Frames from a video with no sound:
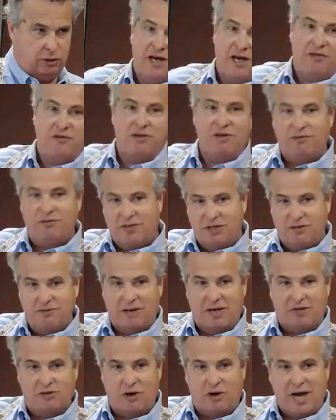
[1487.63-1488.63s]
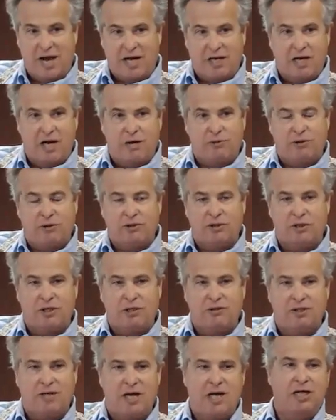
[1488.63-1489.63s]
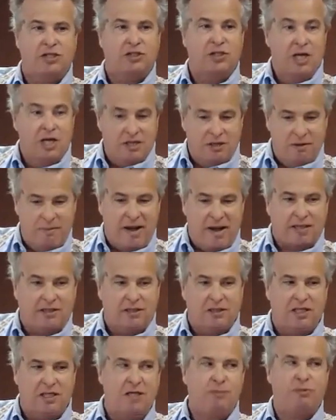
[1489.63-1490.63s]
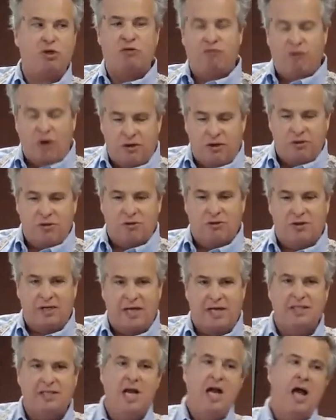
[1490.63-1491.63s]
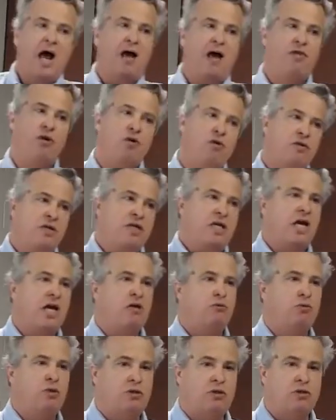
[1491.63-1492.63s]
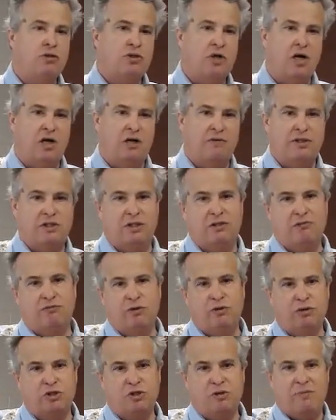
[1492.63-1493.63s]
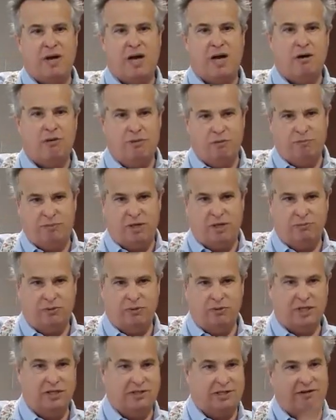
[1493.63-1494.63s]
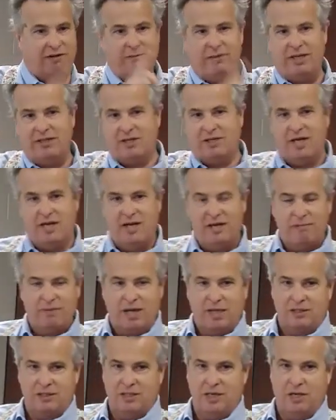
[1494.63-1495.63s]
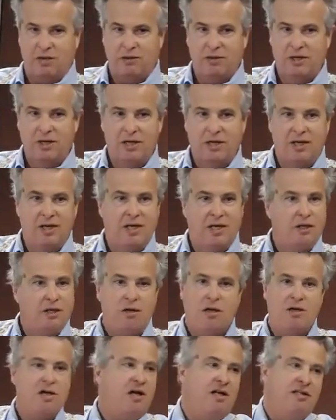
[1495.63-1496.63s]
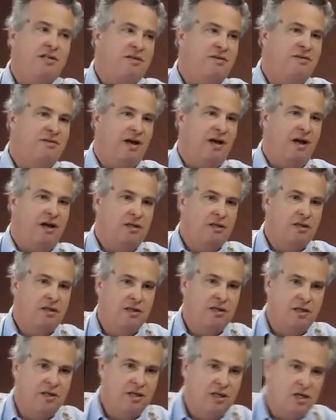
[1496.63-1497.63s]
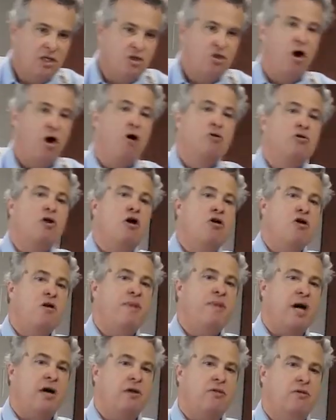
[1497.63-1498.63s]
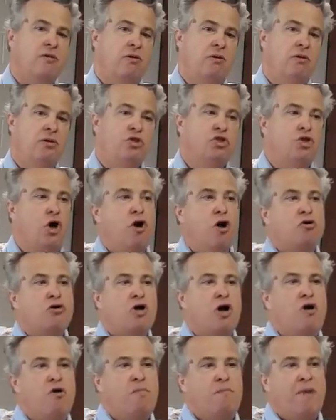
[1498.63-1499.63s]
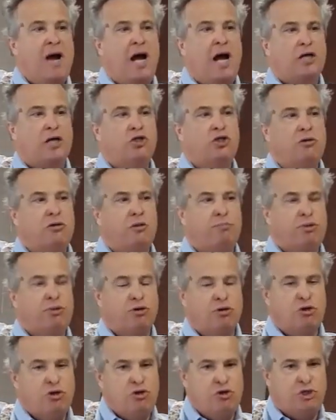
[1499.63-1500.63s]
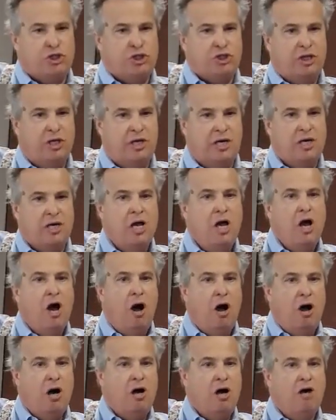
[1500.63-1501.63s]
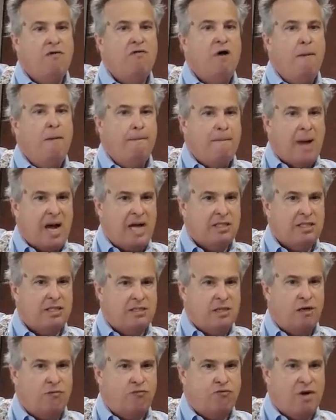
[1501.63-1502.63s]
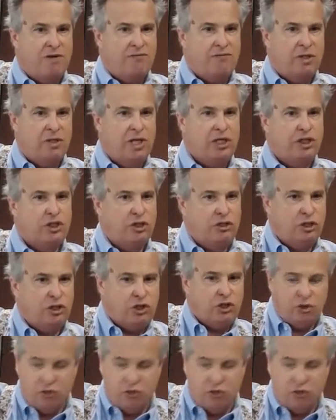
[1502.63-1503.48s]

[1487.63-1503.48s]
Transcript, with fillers: You, start hanging out with those southern guys, you're back to the table, you fall in your own lace, and the northern kingdom will lose all of its influence and power and people because everybody's going to head back south. Don't, you don't have to do that. Don't go to Bethel. Don't go back to the pollution of my self revelation that you